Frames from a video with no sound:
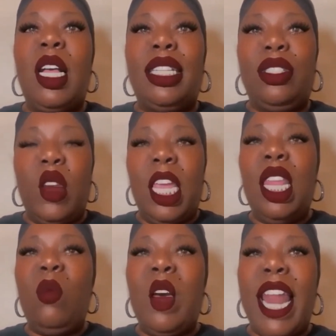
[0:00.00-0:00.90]
she will
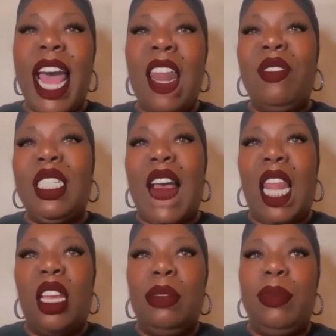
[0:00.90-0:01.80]
hustle anyone out of
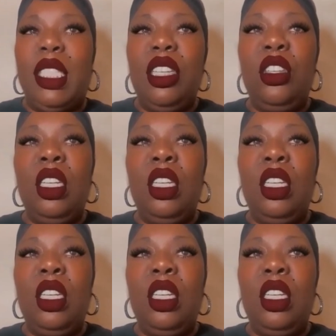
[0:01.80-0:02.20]
a dollar.